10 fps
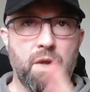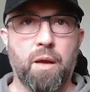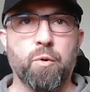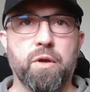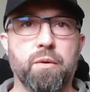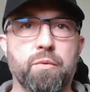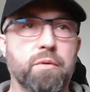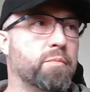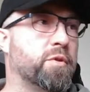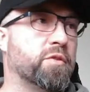I'm okay with
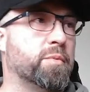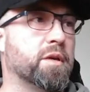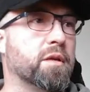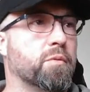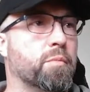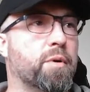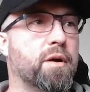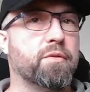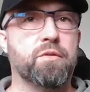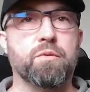it just being in the
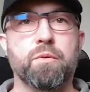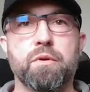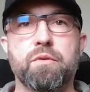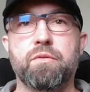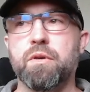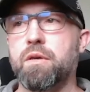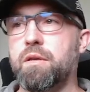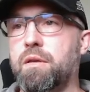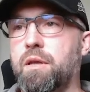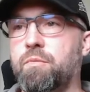repositories
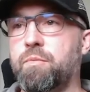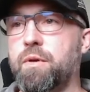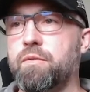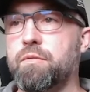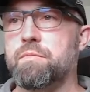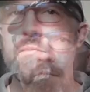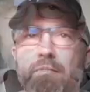namespace.